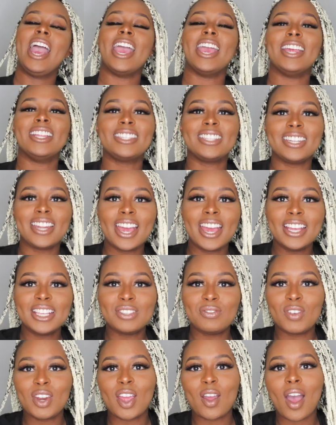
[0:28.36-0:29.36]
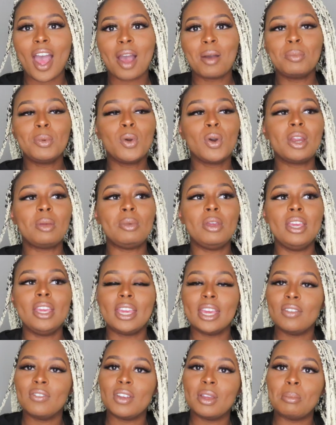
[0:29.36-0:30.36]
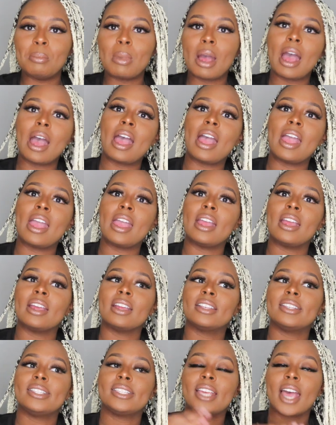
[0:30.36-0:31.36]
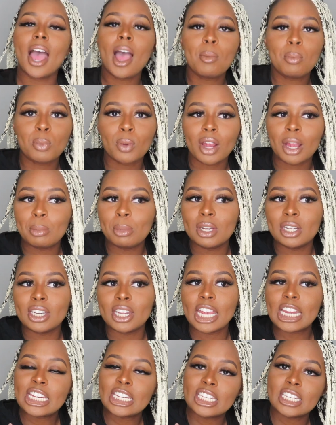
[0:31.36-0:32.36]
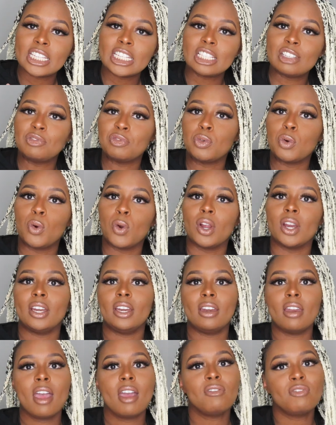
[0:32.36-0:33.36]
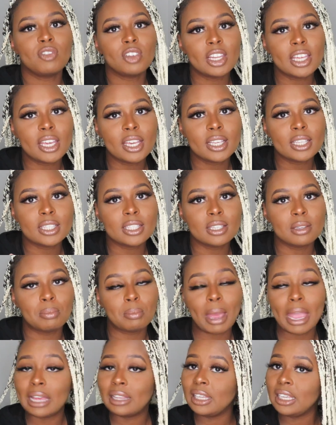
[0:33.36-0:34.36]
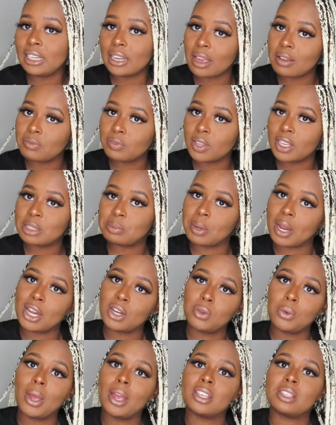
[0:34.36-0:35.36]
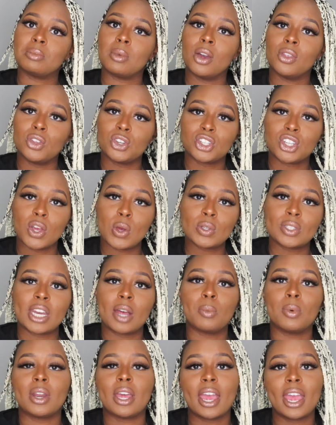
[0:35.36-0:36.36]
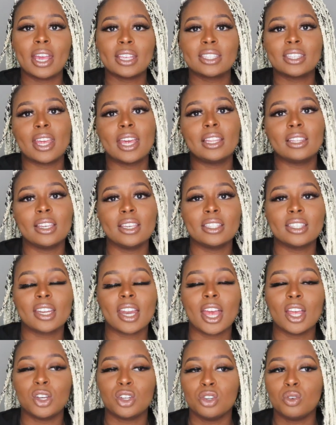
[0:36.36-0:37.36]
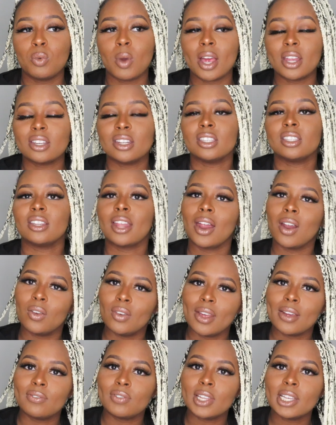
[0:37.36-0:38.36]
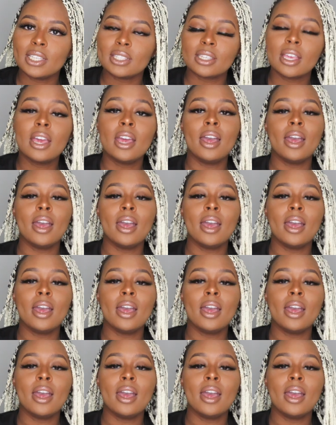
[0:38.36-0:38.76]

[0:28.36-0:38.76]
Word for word: In today's video, I'm going to be giving my top recommendations for Netflix, mainly Netflix, but I do have some other shows that I want to add to that list that I do watch that's not on Netflix.